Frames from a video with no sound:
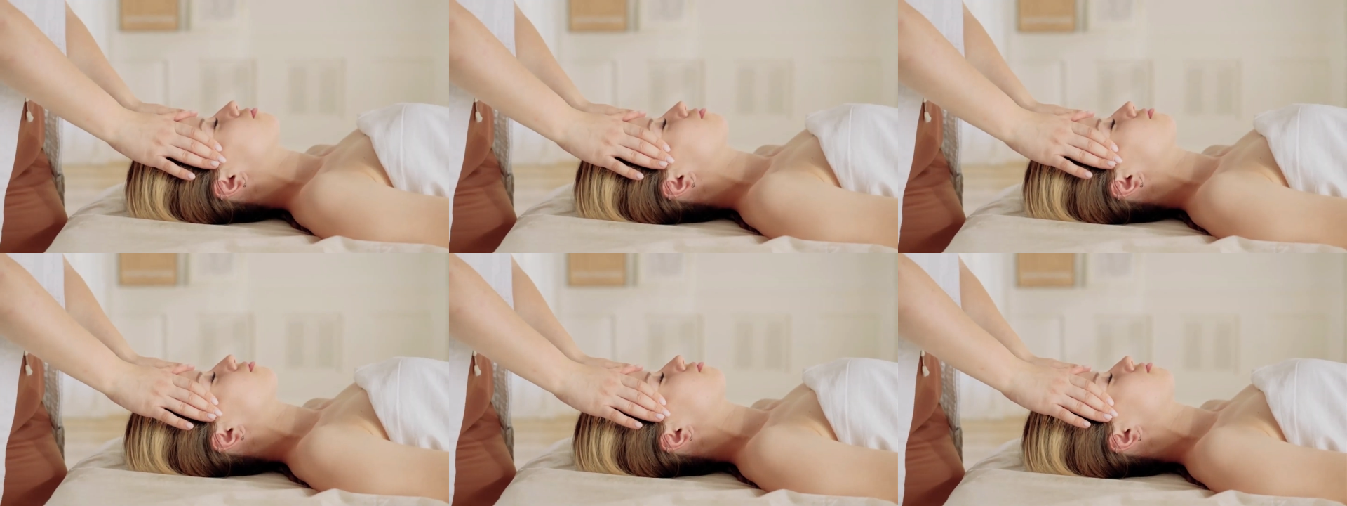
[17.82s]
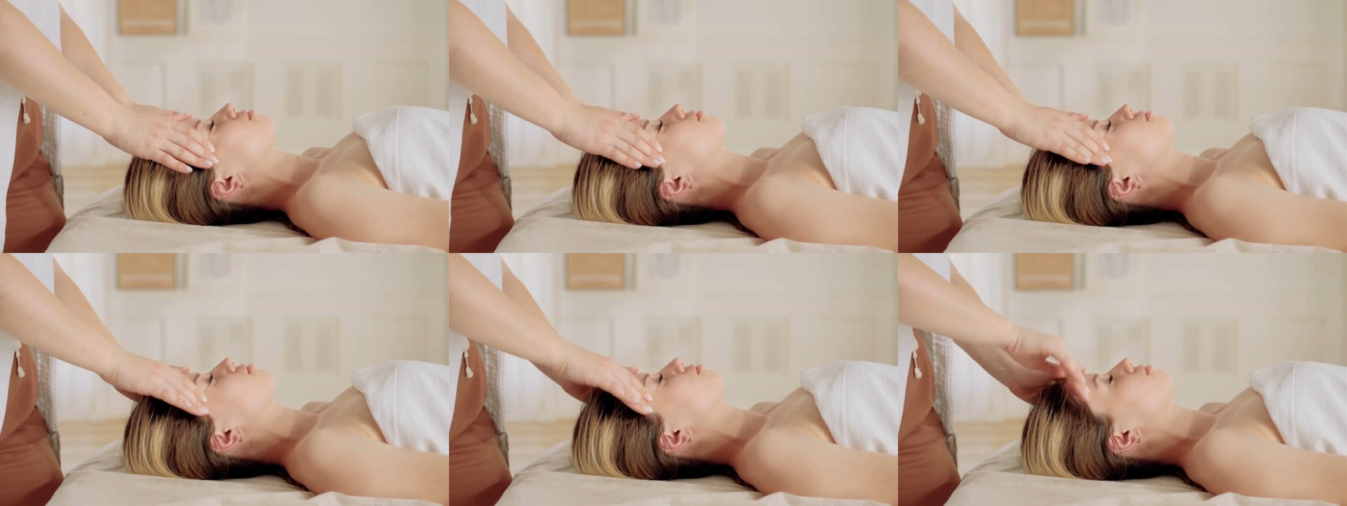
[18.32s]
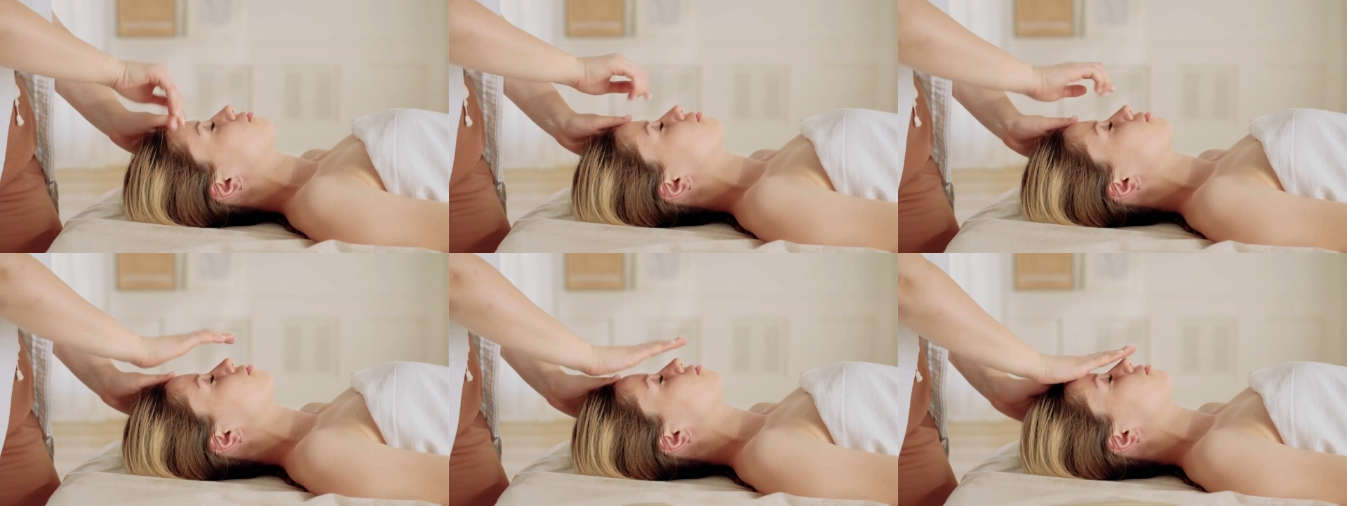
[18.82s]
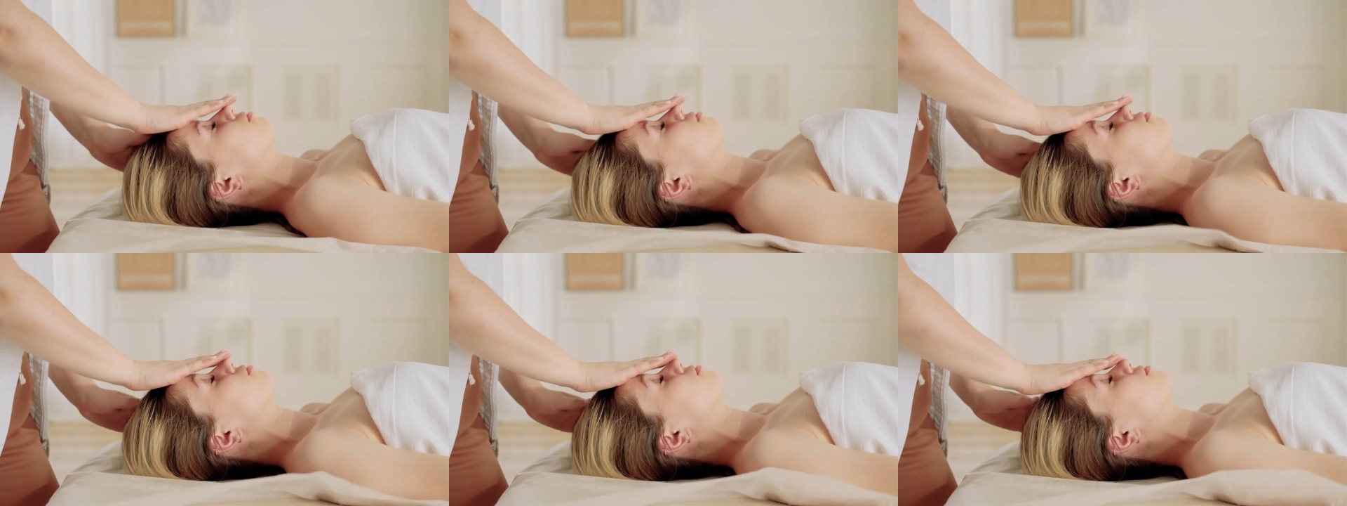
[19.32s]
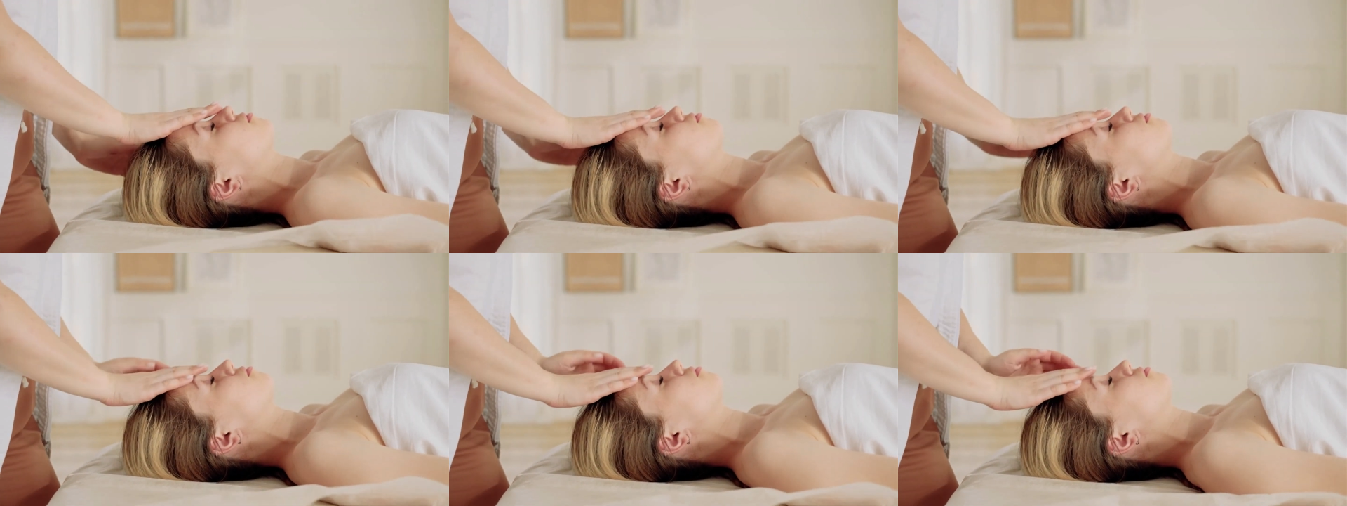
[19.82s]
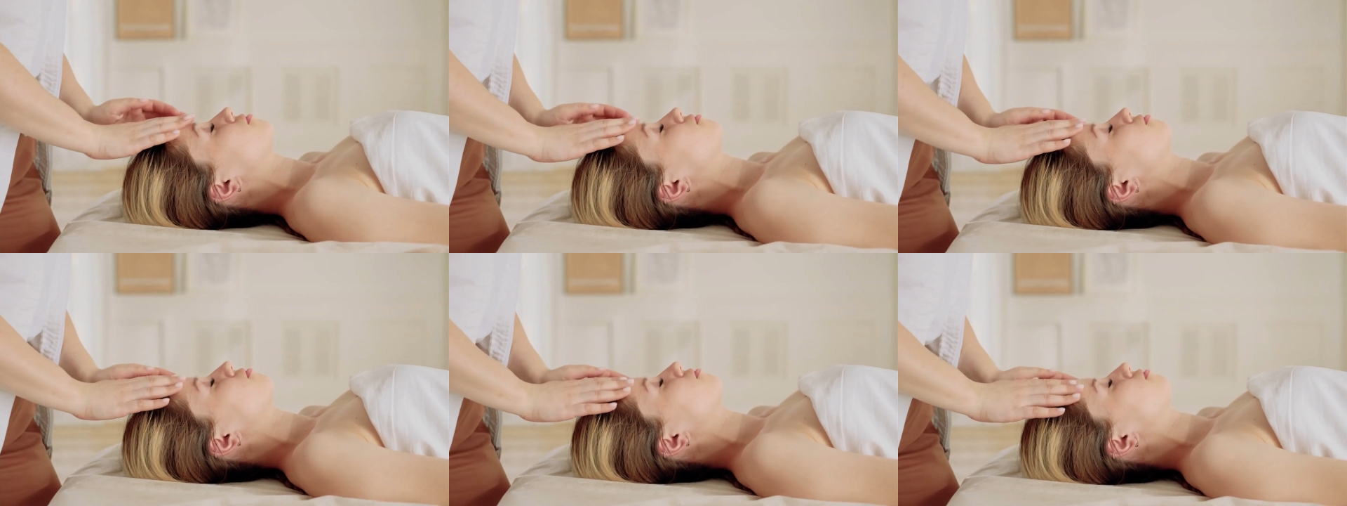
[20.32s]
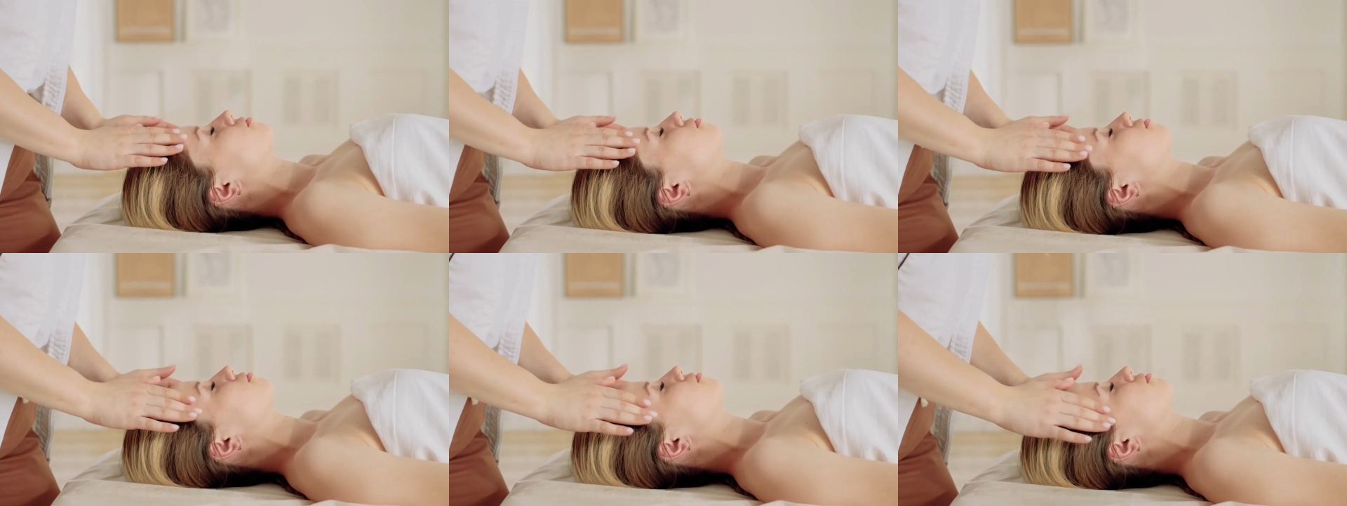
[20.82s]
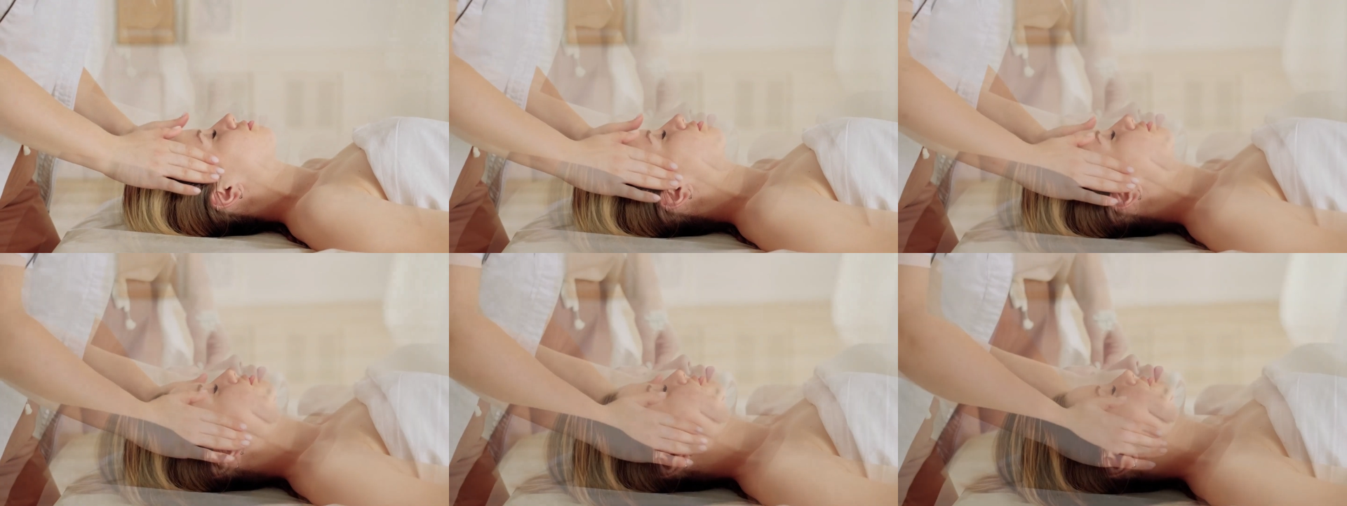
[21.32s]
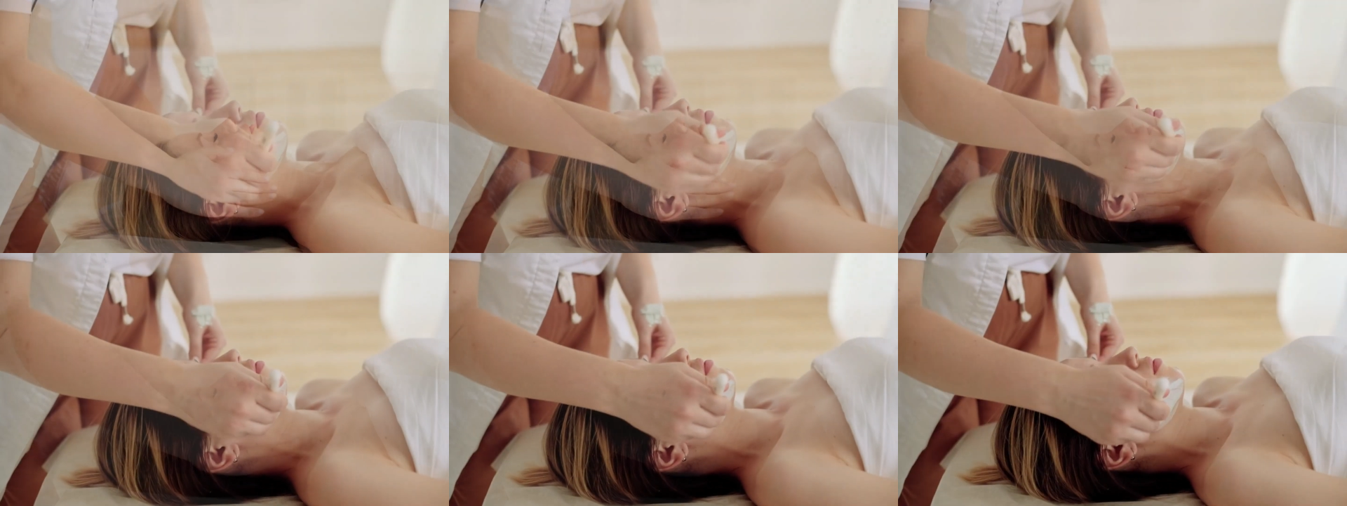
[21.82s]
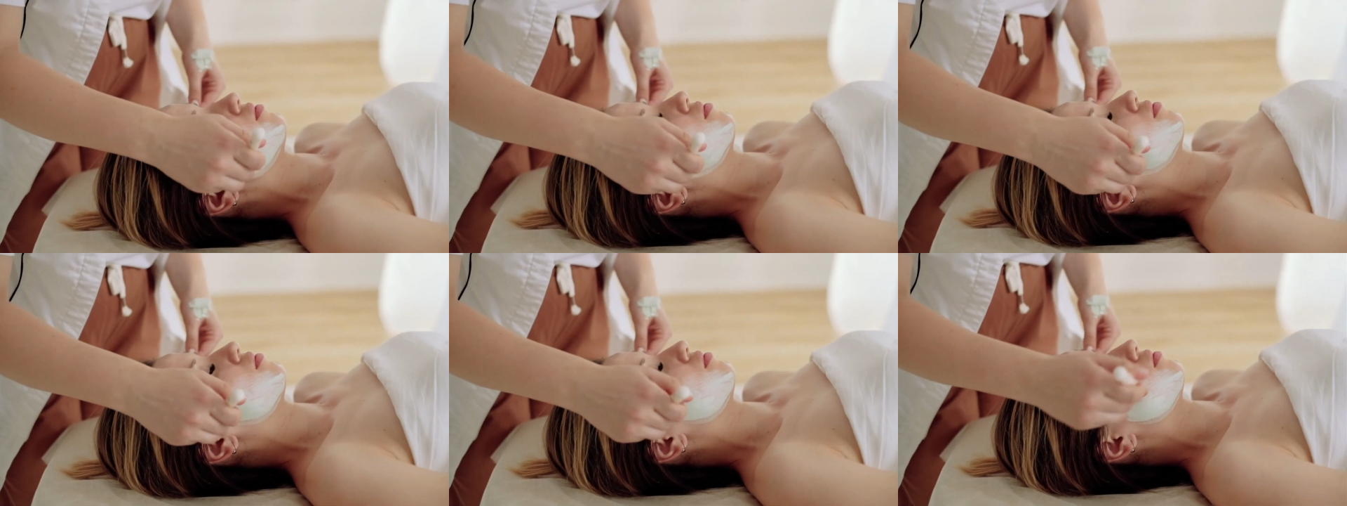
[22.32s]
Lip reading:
[unreadable: no face in view]